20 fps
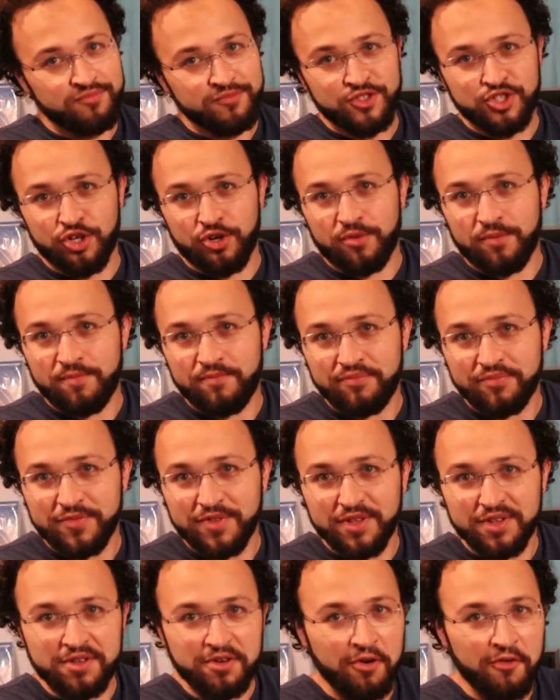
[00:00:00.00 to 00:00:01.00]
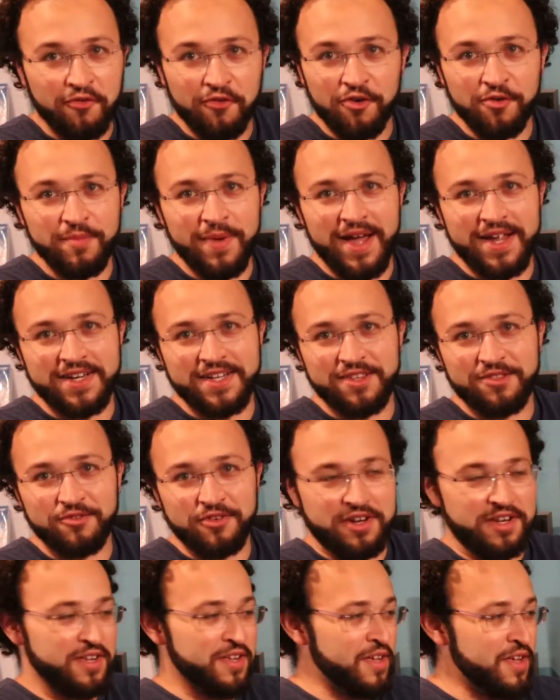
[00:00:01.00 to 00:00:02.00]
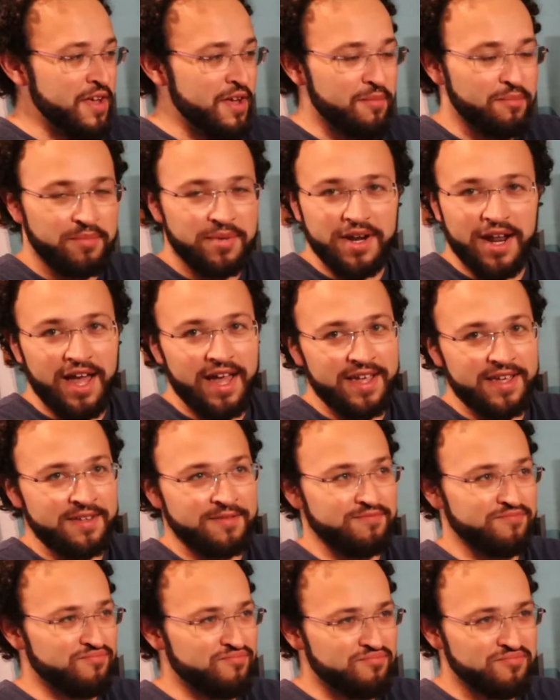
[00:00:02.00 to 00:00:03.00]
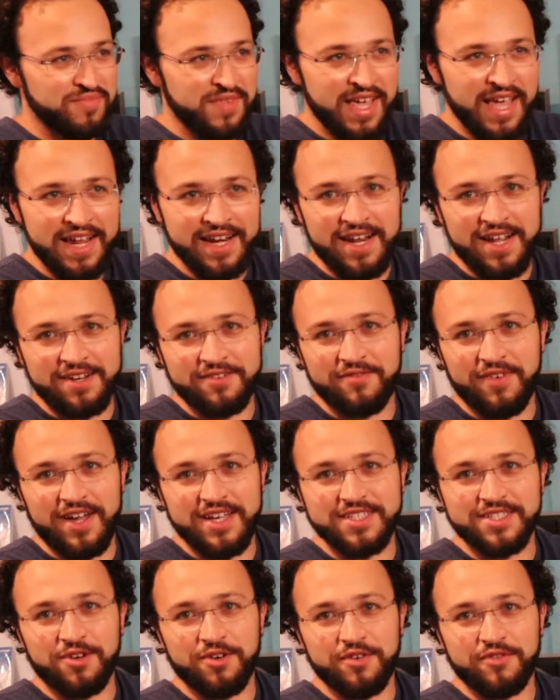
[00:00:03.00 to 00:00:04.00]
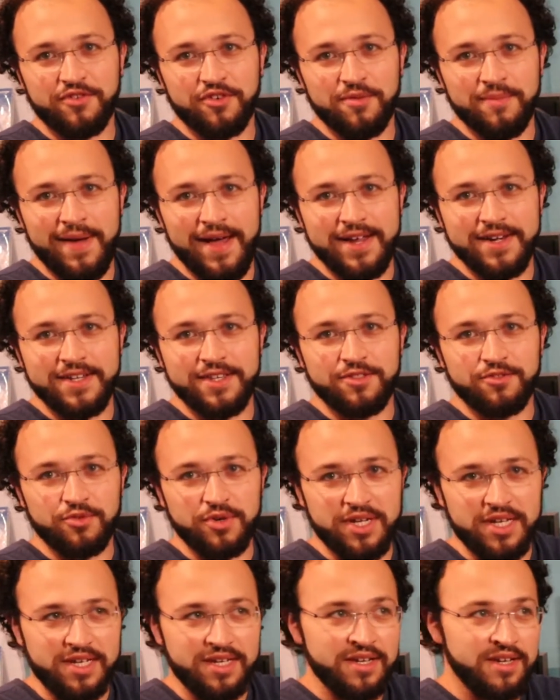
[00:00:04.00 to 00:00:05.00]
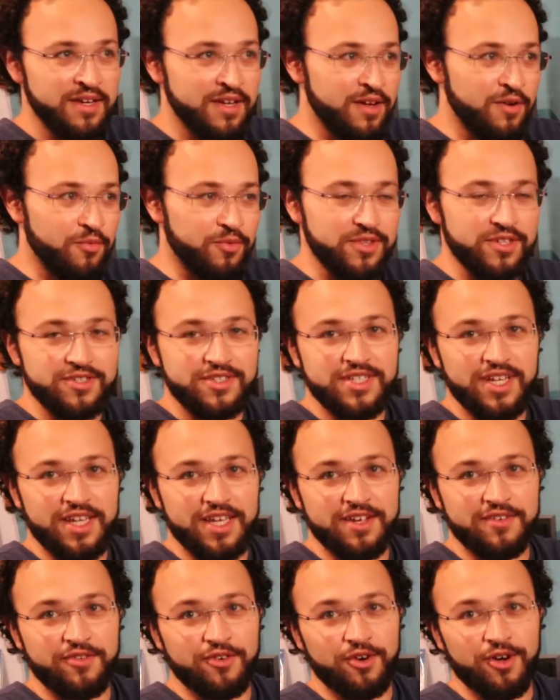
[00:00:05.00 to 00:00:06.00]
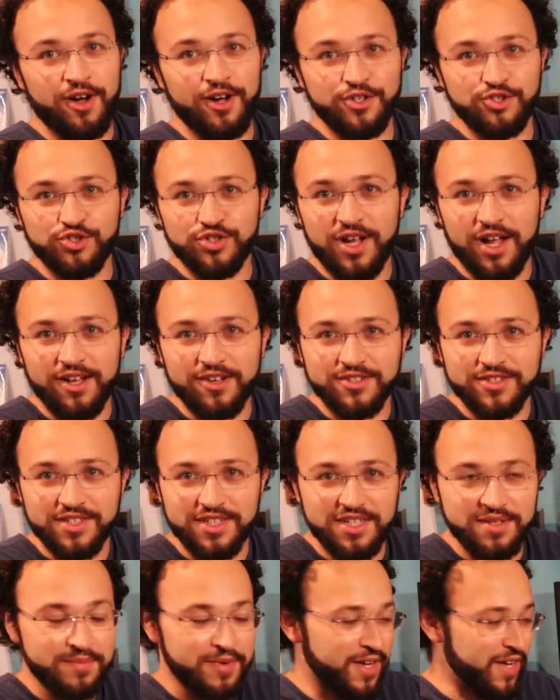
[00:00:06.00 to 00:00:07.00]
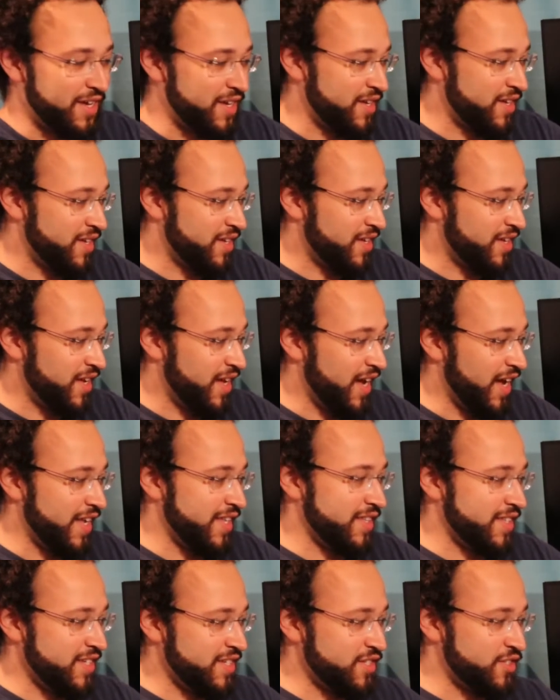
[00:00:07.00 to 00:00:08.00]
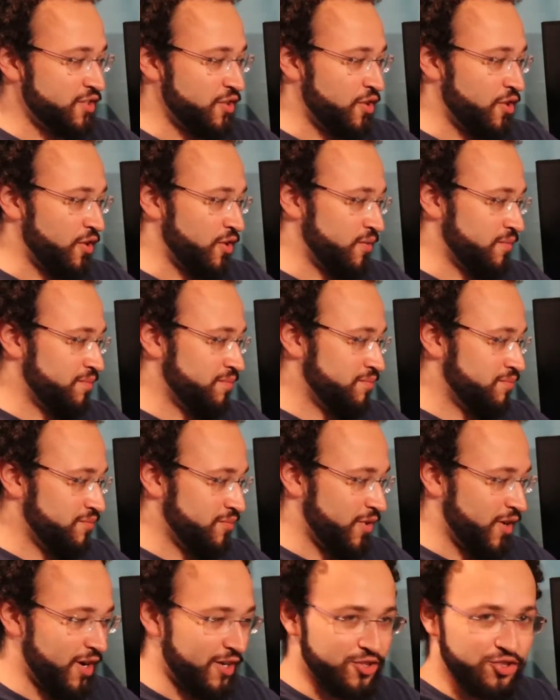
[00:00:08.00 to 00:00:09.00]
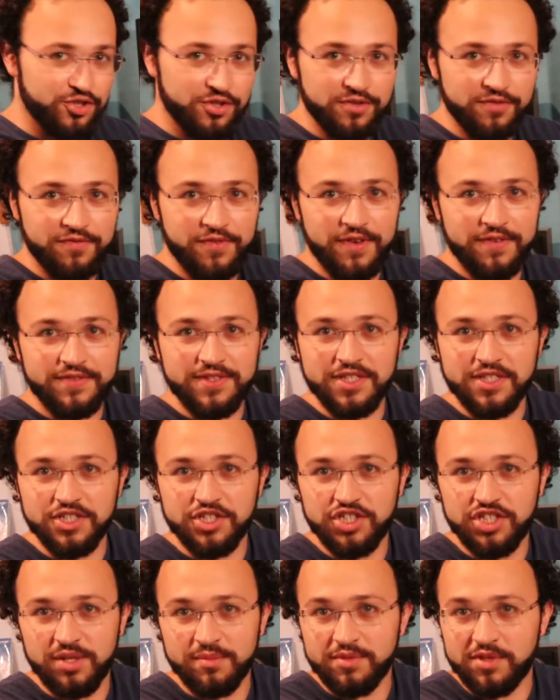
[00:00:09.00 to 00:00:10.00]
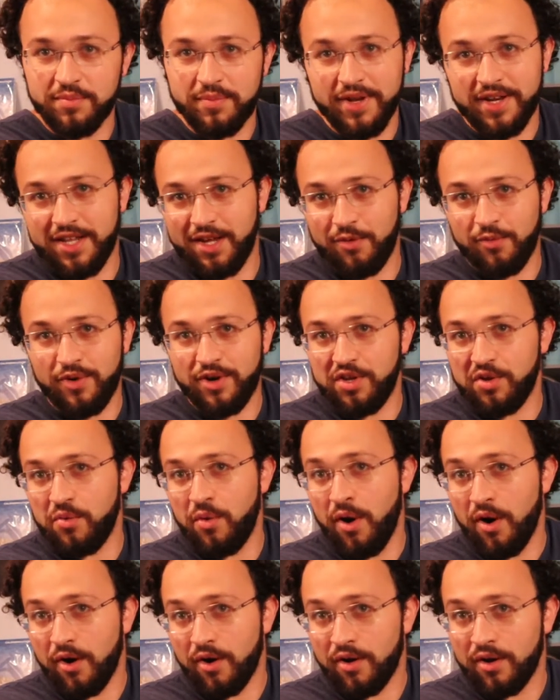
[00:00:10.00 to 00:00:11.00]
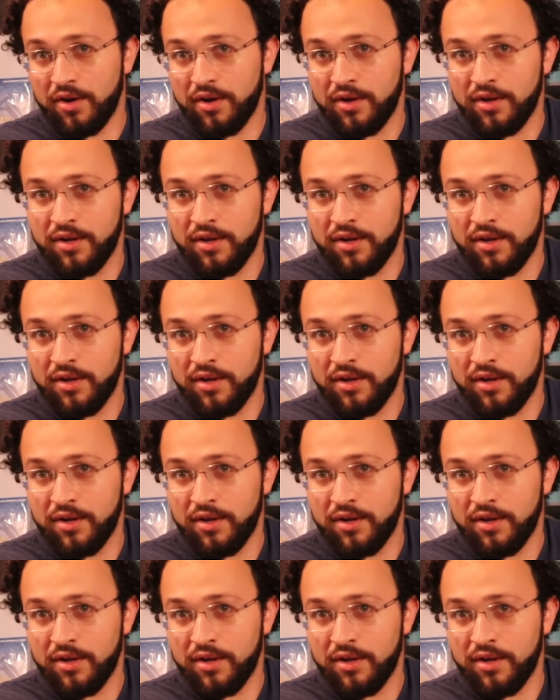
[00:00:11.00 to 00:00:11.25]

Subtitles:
sure, go for a Magni 3. But I cannot advise going for a Magni 3 when they're selling for $100 on eBay, and these are $115 shipped depending on where you are.